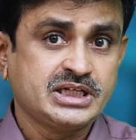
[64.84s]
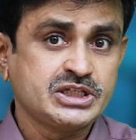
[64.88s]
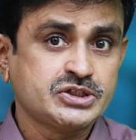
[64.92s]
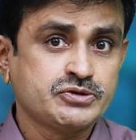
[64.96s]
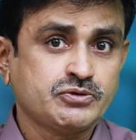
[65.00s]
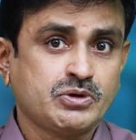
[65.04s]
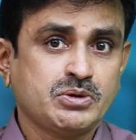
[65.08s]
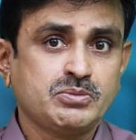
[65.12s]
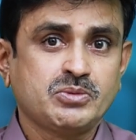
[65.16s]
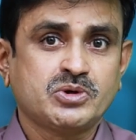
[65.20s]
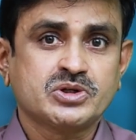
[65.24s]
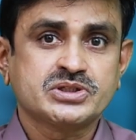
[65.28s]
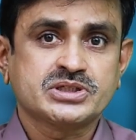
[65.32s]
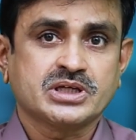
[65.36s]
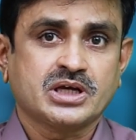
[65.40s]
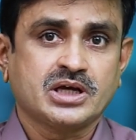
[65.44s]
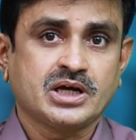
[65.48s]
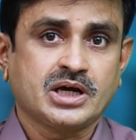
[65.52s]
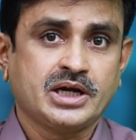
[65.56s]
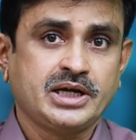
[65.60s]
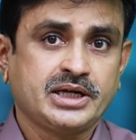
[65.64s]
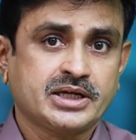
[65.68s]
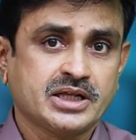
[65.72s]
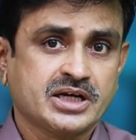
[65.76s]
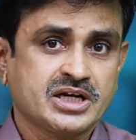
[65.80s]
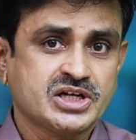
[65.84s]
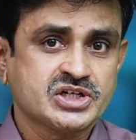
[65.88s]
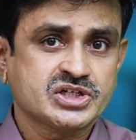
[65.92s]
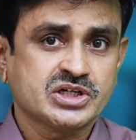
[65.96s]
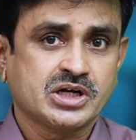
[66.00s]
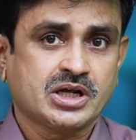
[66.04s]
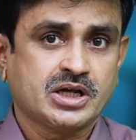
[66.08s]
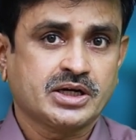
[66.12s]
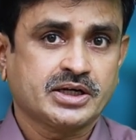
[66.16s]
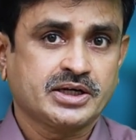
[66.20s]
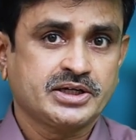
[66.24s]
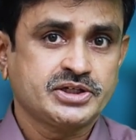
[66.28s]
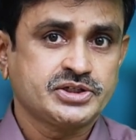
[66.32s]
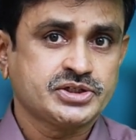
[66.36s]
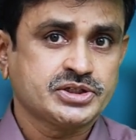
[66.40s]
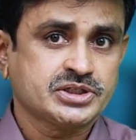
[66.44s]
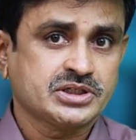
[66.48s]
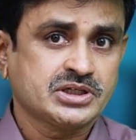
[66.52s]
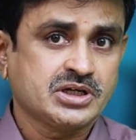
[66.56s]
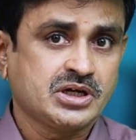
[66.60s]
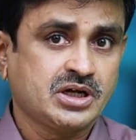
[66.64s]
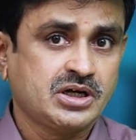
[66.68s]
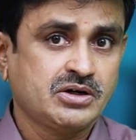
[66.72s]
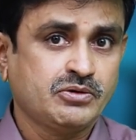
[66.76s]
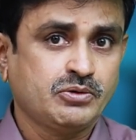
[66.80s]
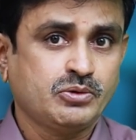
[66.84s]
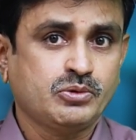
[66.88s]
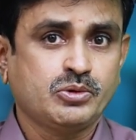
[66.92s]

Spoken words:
is one more international organization called